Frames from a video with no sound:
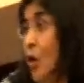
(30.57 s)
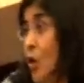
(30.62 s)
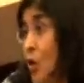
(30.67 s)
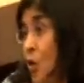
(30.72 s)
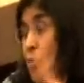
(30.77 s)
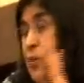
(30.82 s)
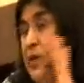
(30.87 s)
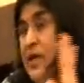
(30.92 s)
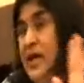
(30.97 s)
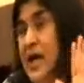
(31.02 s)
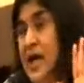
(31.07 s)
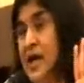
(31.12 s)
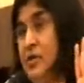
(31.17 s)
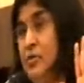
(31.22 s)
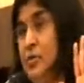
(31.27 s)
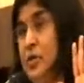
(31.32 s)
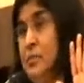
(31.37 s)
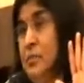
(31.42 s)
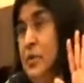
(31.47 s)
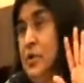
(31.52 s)
Oh, we
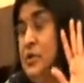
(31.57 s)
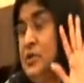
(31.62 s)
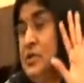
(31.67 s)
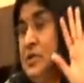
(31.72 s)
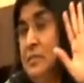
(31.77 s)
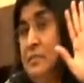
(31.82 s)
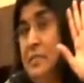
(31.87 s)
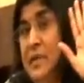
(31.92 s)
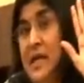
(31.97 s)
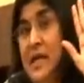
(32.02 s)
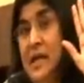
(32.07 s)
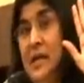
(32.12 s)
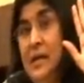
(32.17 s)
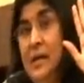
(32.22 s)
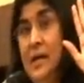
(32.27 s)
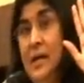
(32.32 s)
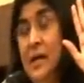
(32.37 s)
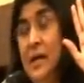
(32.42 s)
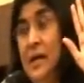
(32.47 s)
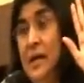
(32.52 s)
can't do it because it
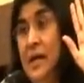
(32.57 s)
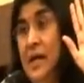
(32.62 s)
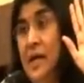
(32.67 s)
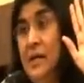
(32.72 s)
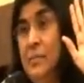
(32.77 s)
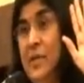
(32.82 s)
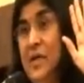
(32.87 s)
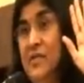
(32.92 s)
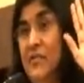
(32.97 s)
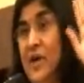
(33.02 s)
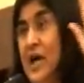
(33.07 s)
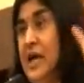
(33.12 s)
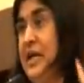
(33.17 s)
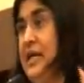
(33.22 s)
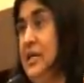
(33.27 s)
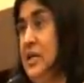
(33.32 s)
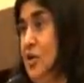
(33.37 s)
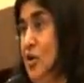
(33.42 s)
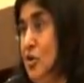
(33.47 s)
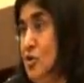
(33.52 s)
may
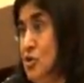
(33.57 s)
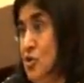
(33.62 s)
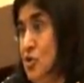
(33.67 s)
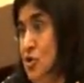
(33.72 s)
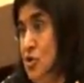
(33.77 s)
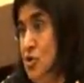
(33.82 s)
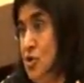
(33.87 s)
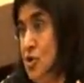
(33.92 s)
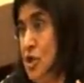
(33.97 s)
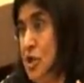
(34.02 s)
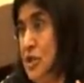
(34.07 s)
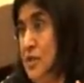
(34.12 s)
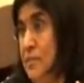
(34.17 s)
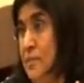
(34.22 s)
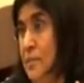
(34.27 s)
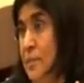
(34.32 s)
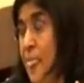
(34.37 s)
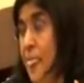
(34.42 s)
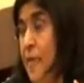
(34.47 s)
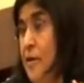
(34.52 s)
violate the Constitution.
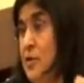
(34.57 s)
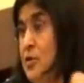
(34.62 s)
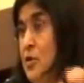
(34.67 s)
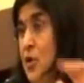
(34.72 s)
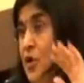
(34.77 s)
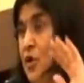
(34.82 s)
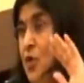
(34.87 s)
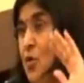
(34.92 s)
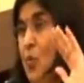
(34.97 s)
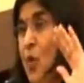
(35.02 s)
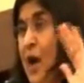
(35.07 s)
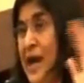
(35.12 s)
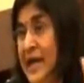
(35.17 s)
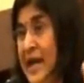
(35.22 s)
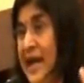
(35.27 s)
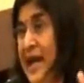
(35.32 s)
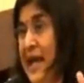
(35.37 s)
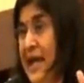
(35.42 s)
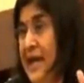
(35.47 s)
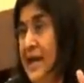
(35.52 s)
So on the
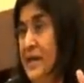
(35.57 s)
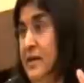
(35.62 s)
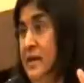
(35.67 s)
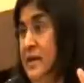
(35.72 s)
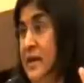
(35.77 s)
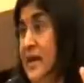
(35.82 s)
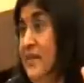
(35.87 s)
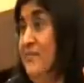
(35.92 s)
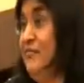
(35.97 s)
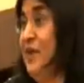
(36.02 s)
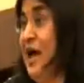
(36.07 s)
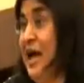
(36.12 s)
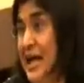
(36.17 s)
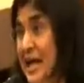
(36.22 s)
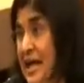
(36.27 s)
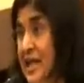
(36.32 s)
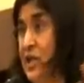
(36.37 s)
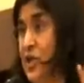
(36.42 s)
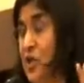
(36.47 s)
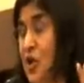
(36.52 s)
one hand, they
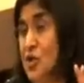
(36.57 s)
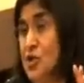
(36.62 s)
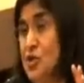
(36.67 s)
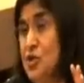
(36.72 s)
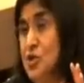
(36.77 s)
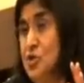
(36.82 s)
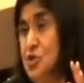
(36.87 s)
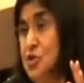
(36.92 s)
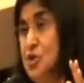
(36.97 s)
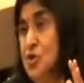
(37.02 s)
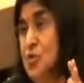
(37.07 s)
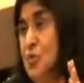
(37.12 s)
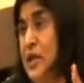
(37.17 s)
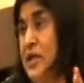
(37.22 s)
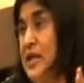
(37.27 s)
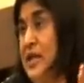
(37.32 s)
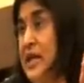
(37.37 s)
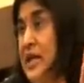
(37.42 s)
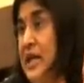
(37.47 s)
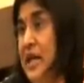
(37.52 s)
violate the Constitution
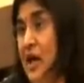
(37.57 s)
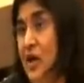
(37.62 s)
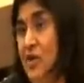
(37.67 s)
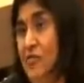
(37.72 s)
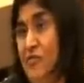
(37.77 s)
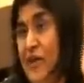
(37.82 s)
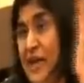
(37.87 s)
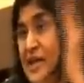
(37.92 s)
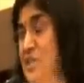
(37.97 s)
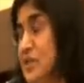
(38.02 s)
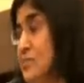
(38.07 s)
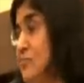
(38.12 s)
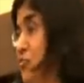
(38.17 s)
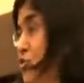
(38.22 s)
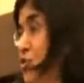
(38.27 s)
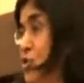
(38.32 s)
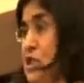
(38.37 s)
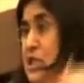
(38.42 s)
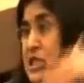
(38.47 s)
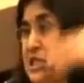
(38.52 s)
when they allow phantom
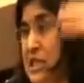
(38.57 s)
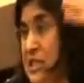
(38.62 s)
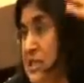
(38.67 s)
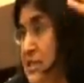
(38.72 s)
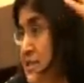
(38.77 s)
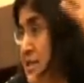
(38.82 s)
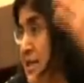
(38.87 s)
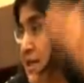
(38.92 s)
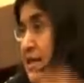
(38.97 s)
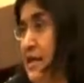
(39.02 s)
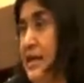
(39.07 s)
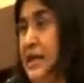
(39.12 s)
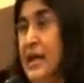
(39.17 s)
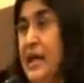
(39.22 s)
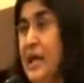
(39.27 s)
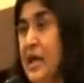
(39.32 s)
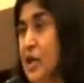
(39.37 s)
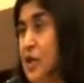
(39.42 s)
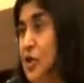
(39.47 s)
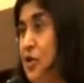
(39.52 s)
voters and
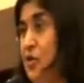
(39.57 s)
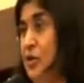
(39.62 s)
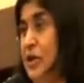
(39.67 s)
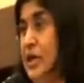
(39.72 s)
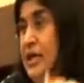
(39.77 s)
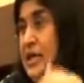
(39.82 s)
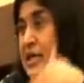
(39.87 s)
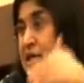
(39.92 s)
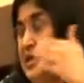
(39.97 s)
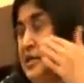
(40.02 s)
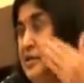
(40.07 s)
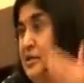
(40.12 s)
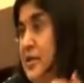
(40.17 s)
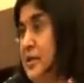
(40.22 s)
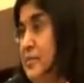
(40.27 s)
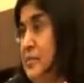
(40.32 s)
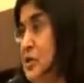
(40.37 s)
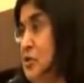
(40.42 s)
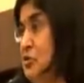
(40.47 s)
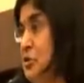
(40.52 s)
illegal
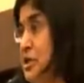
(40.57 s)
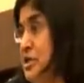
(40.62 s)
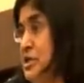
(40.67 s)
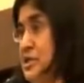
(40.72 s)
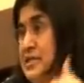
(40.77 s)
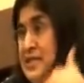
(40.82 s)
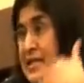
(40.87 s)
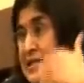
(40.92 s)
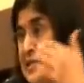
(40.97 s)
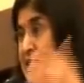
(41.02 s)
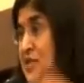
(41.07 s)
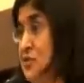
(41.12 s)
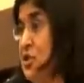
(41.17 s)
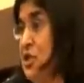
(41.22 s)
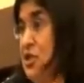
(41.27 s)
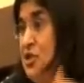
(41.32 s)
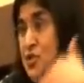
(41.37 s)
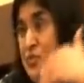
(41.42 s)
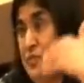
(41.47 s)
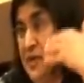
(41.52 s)
immigrants,
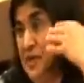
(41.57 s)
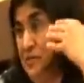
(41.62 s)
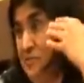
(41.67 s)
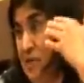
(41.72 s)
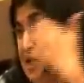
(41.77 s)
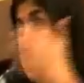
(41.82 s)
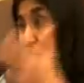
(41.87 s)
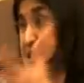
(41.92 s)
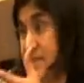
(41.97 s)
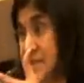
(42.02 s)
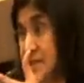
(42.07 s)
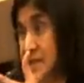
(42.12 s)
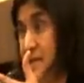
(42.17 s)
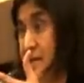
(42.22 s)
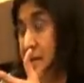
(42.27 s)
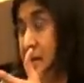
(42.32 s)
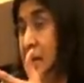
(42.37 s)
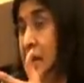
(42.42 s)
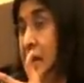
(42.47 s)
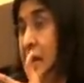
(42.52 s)
etc. to be
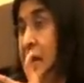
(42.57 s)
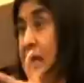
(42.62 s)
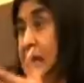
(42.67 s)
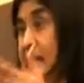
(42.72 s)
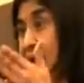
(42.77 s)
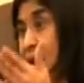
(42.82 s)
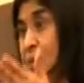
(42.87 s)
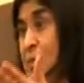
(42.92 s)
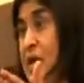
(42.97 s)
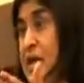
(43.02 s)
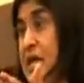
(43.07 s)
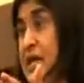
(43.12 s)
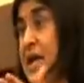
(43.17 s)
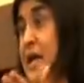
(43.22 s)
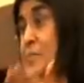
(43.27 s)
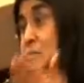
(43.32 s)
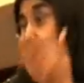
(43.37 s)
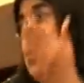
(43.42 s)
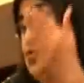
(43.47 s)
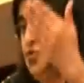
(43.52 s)
registered. Then when it
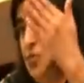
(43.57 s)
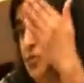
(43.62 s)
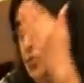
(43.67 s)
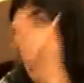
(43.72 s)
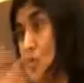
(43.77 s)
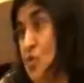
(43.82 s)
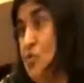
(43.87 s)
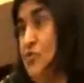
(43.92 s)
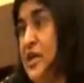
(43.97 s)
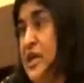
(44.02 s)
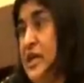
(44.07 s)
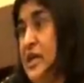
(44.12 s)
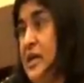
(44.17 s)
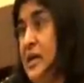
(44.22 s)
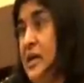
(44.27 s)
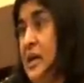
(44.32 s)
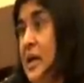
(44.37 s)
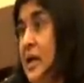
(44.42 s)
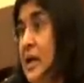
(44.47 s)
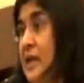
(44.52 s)
comes to
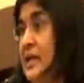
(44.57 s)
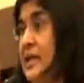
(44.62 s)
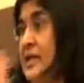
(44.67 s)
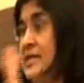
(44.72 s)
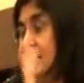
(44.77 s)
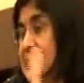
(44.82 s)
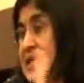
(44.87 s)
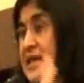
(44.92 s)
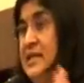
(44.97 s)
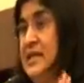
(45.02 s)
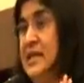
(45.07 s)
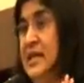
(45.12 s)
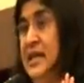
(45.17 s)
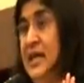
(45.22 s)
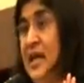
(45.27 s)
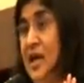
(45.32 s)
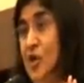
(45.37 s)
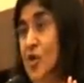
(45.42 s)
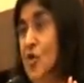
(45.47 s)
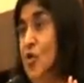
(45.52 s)
removing, they
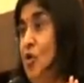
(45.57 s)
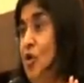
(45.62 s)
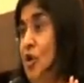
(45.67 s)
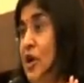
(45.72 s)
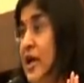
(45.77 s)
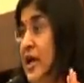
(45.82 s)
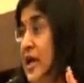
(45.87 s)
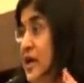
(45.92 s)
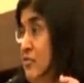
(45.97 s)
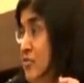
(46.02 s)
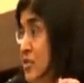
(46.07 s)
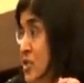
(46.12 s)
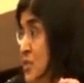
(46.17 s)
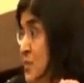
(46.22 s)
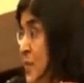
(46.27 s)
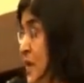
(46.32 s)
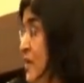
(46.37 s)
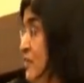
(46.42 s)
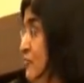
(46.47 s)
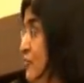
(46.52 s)
suddenly are coy and
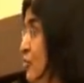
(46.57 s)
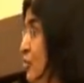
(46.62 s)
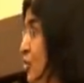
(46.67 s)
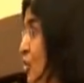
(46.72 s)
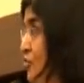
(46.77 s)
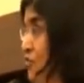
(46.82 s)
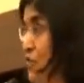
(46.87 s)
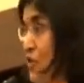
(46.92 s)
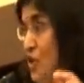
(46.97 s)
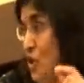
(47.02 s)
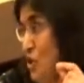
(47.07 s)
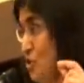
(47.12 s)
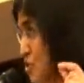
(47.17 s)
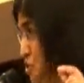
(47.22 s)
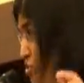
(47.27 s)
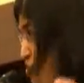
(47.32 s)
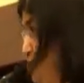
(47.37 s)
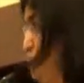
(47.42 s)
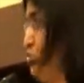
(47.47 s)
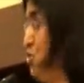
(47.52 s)
respectful of the
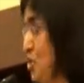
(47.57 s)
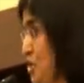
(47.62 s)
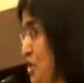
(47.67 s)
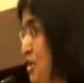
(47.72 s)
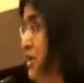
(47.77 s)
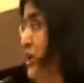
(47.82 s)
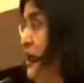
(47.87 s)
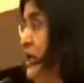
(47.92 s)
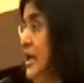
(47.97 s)
Constitution.